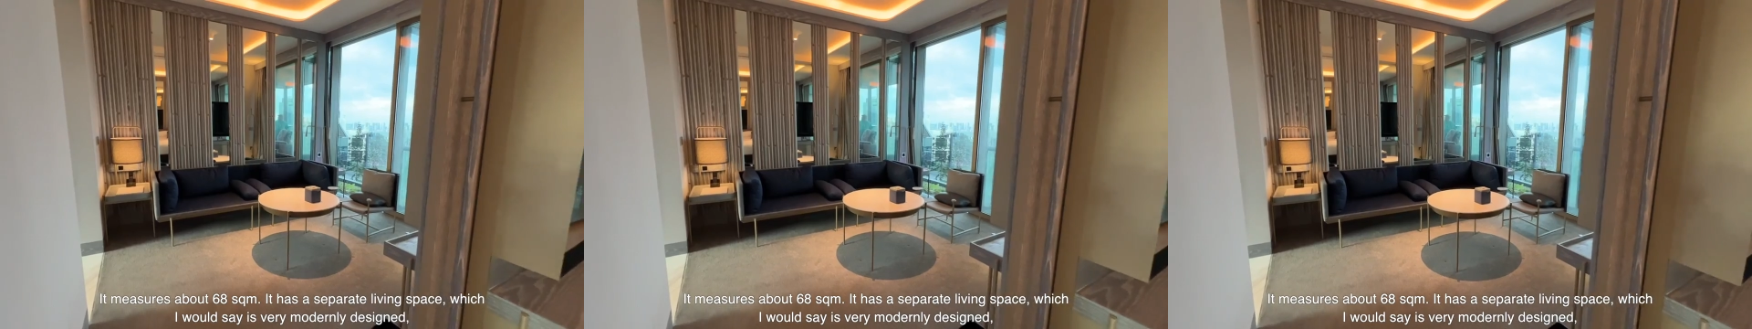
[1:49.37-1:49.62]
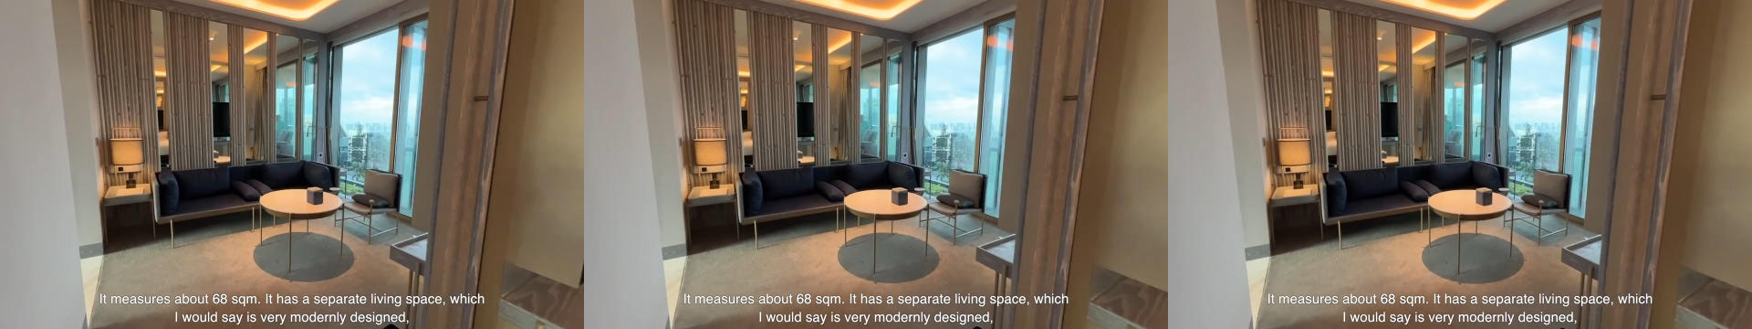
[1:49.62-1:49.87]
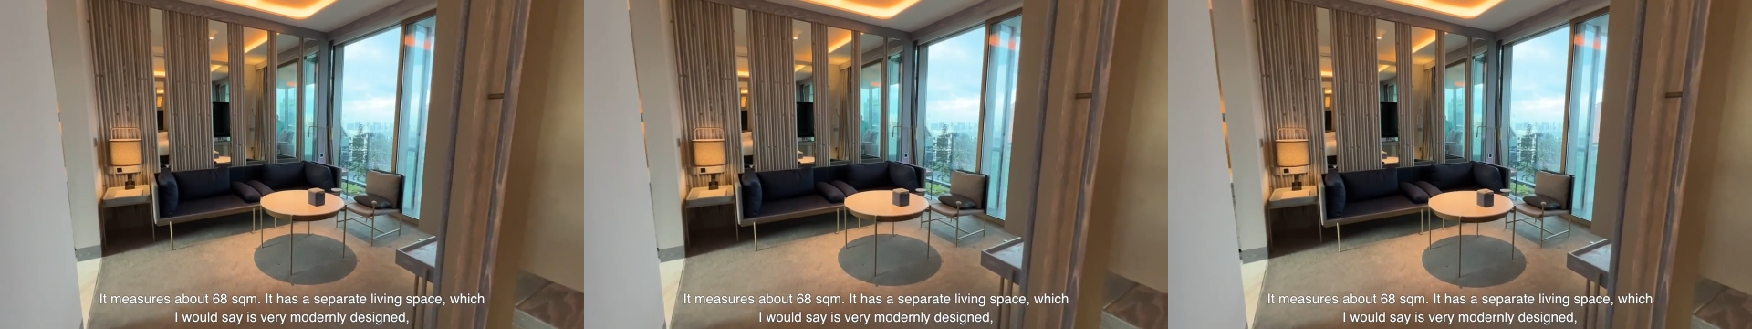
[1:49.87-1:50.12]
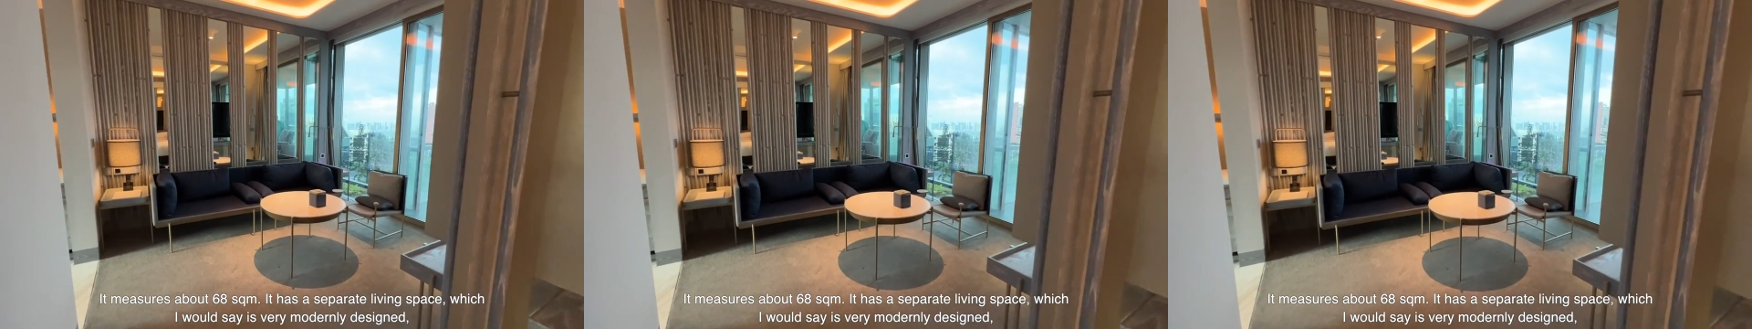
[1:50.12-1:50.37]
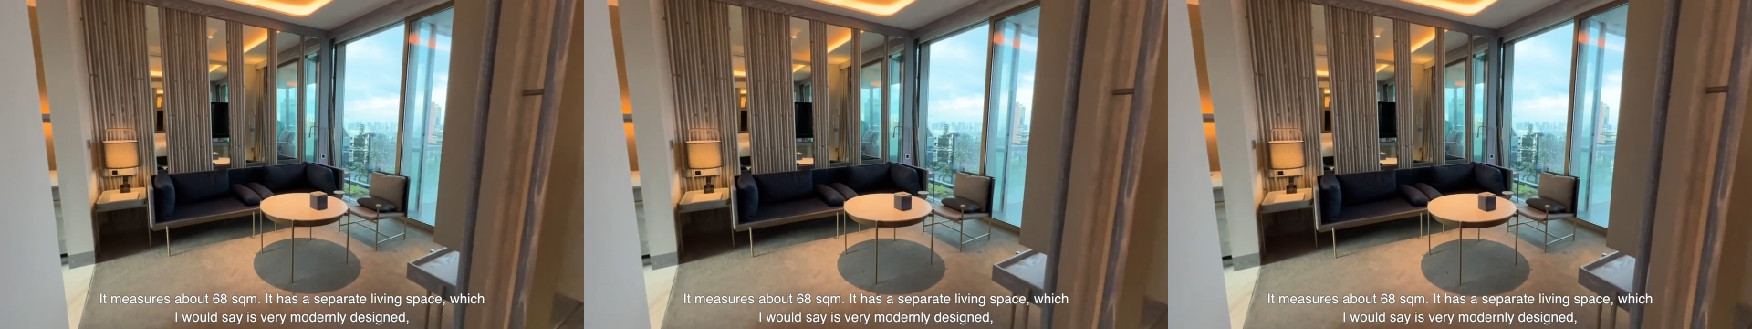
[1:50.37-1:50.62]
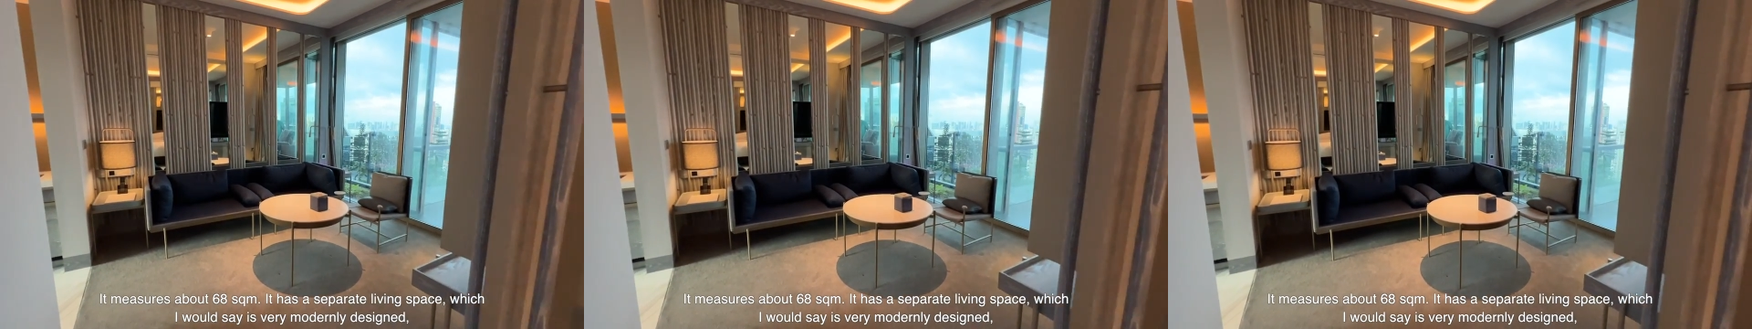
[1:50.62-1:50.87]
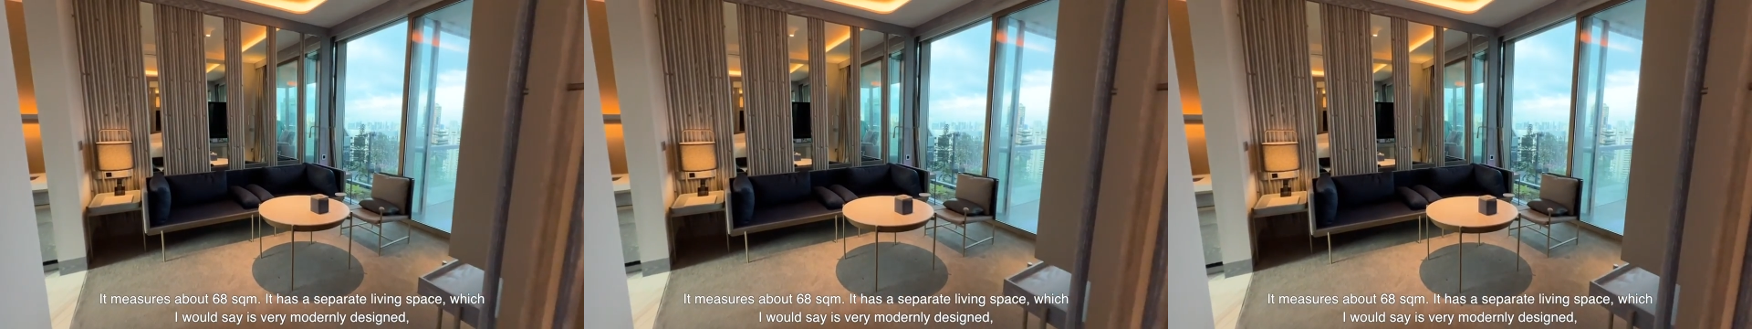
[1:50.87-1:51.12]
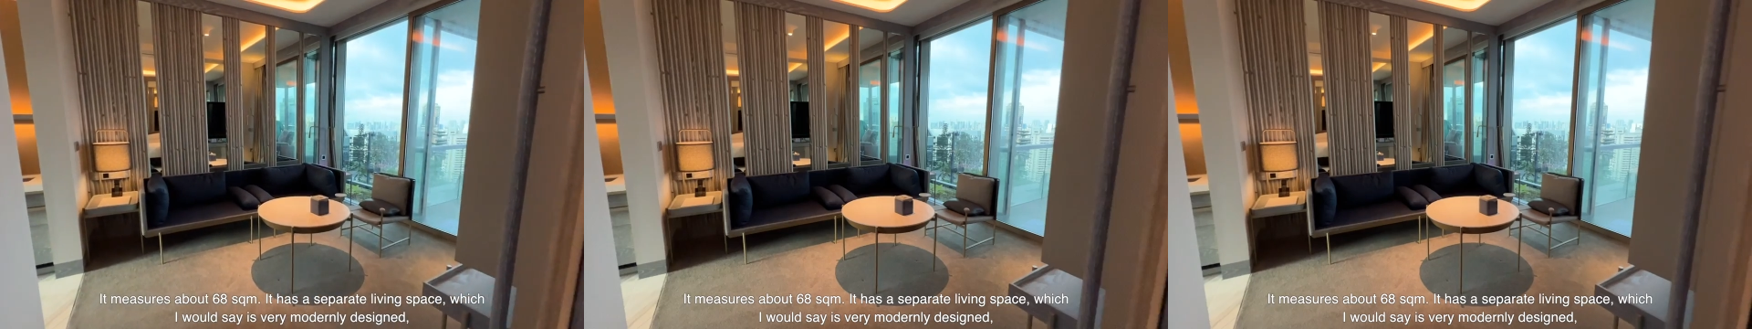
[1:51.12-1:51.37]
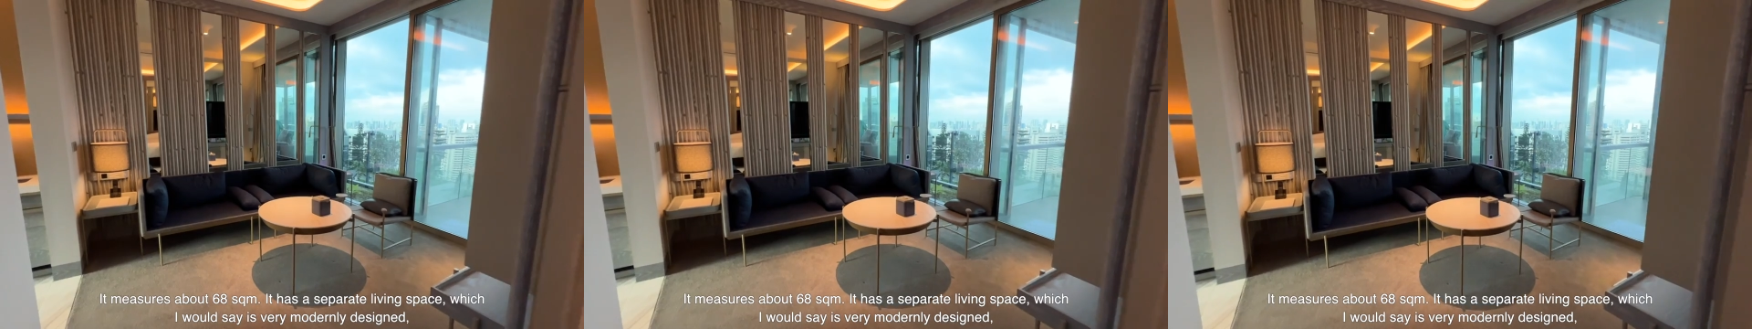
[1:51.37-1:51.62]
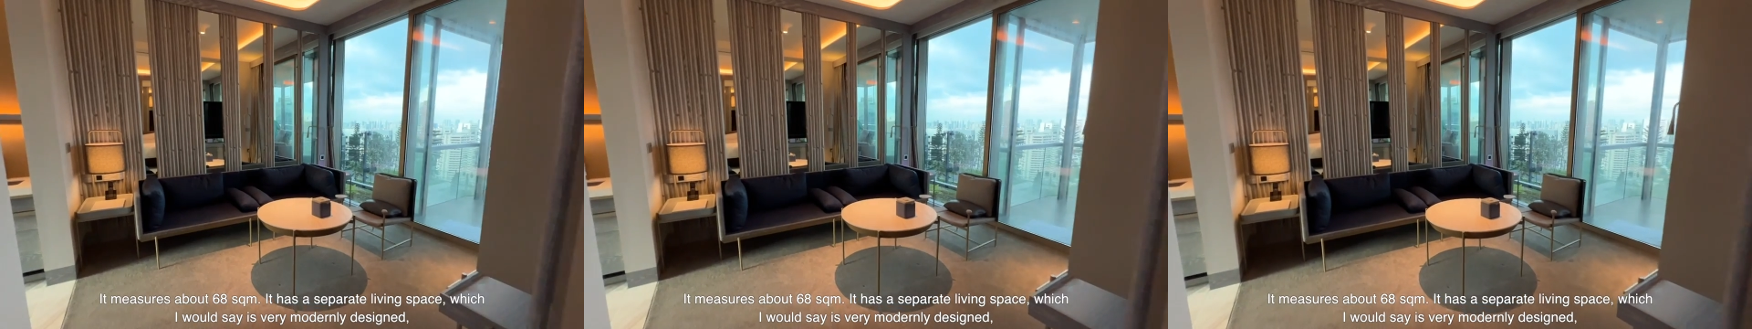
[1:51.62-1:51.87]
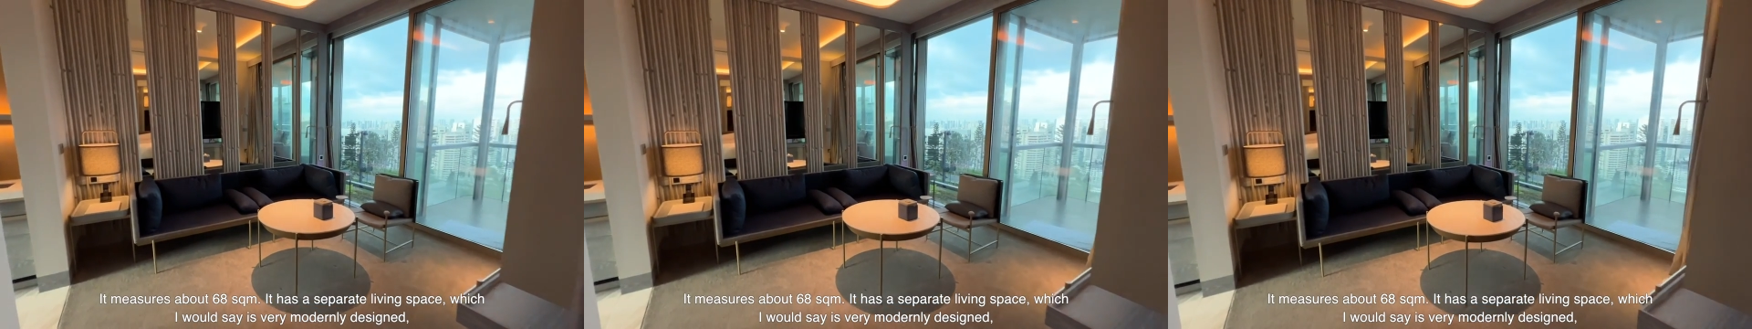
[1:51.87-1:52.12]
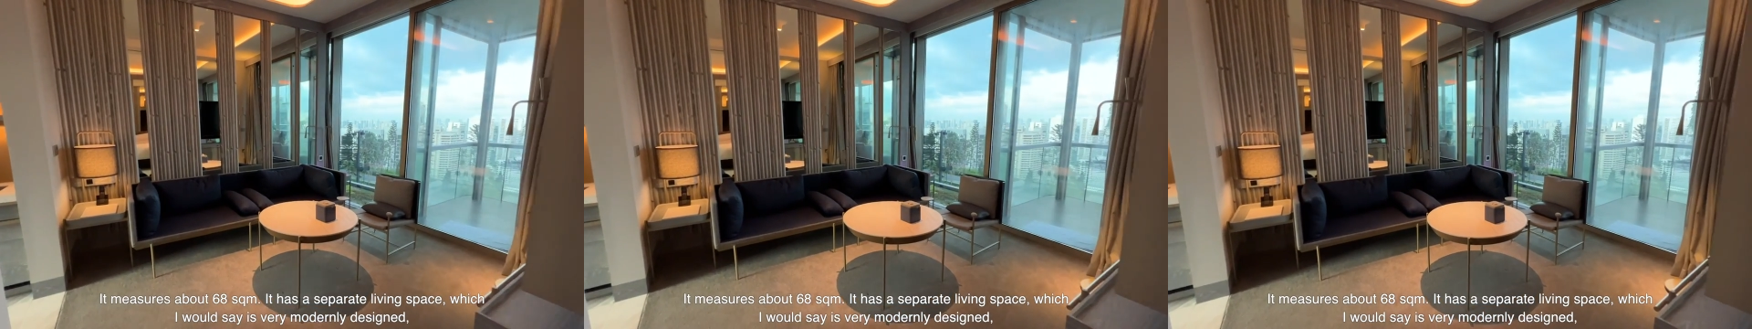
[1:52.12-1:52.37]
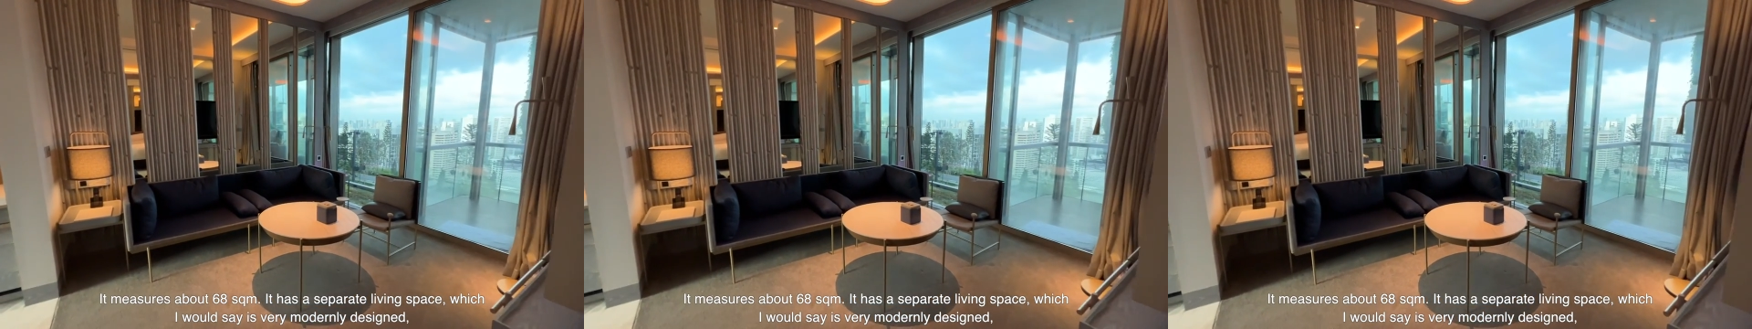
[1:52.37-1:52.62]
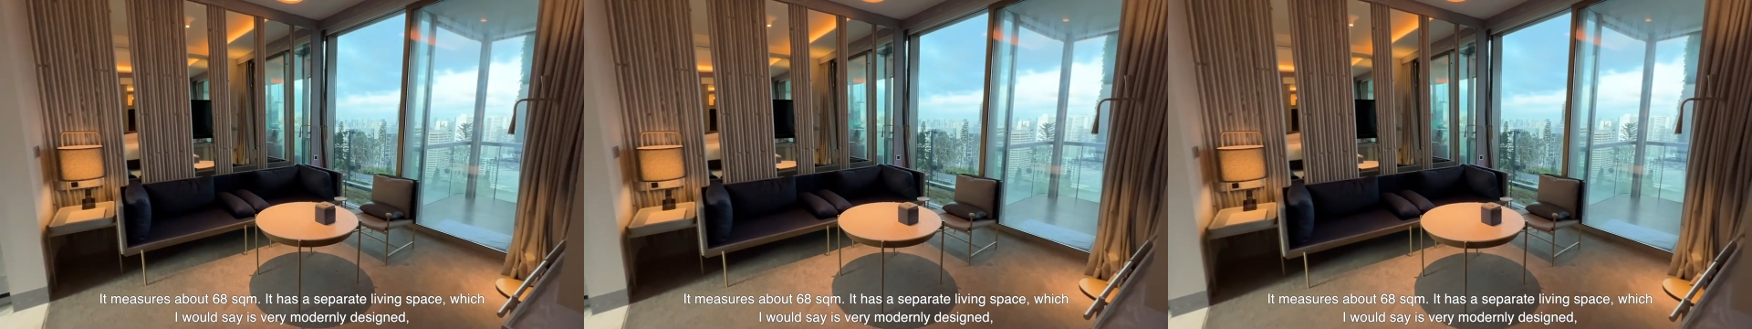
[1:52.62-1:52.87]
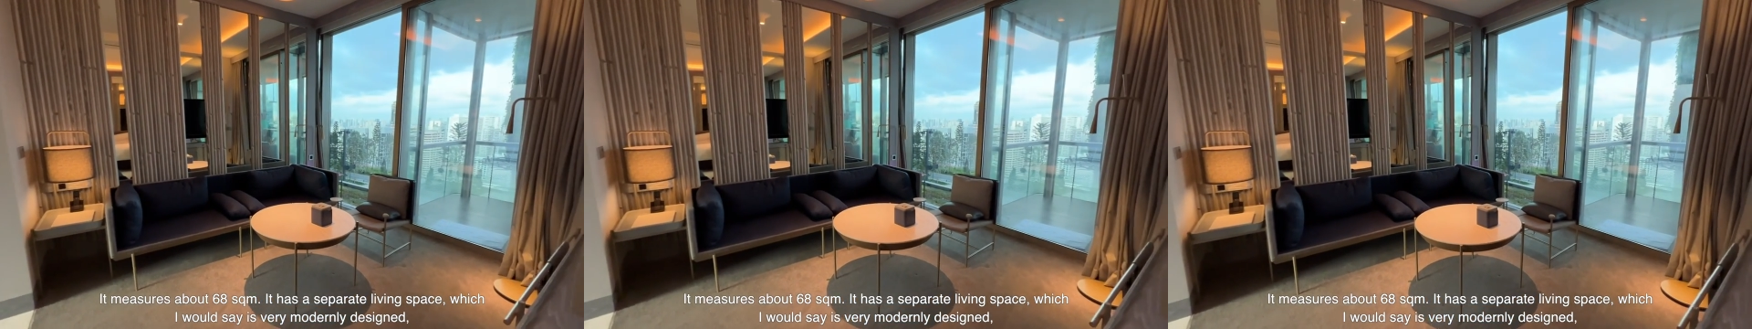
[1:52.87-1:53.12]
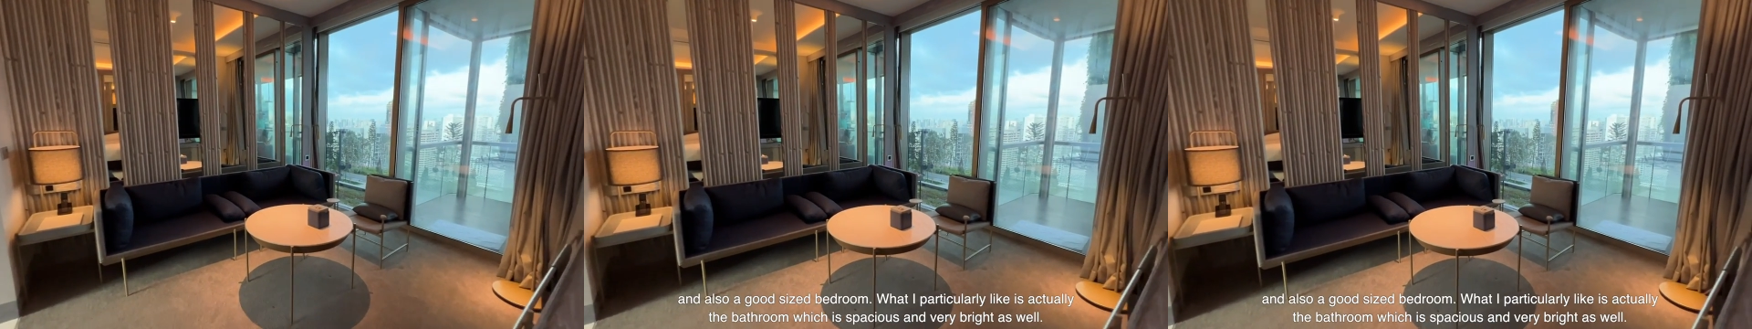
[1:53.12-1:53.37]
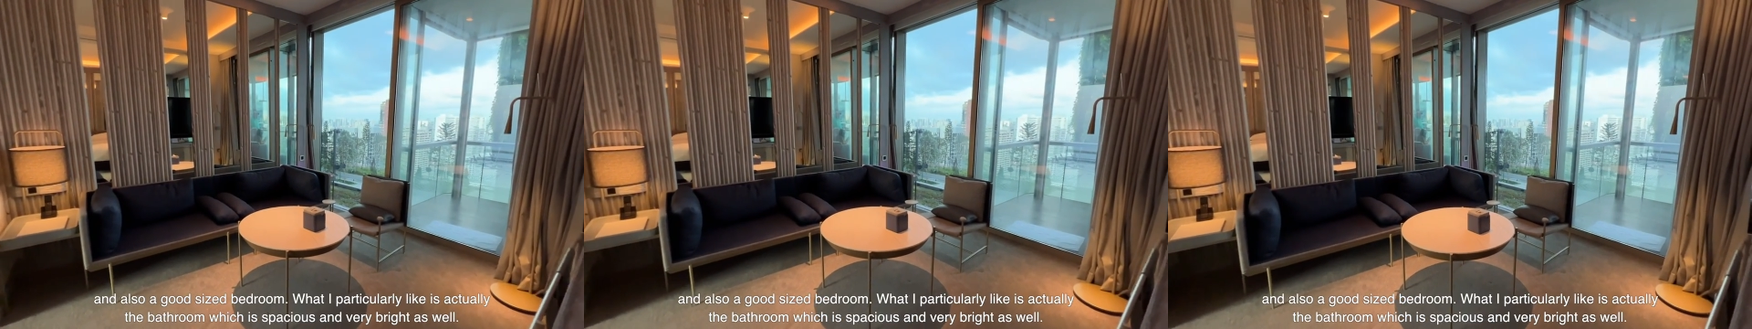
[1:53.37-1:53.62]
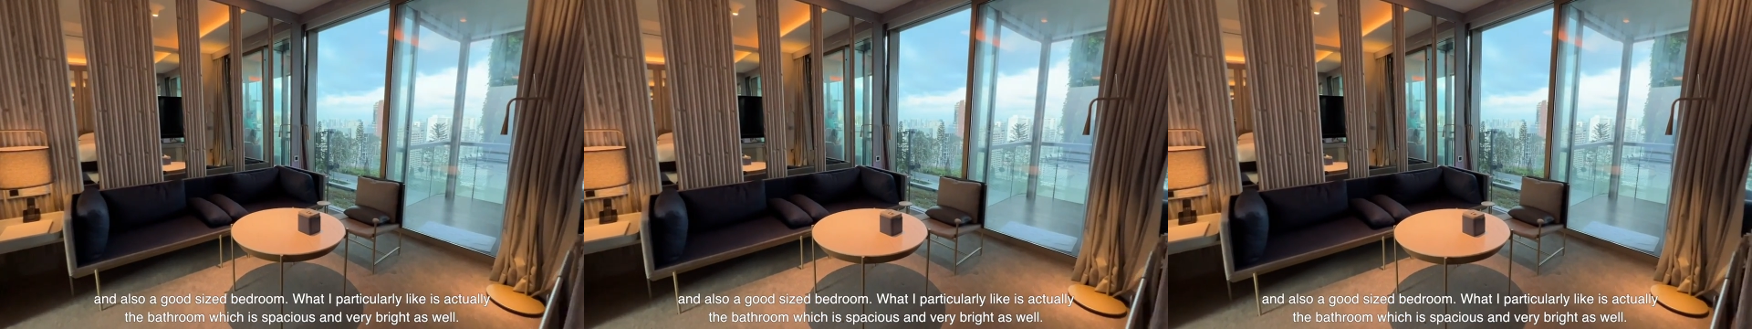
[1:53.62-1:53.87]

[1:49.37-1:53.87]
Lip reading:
[unreadable: no face in view]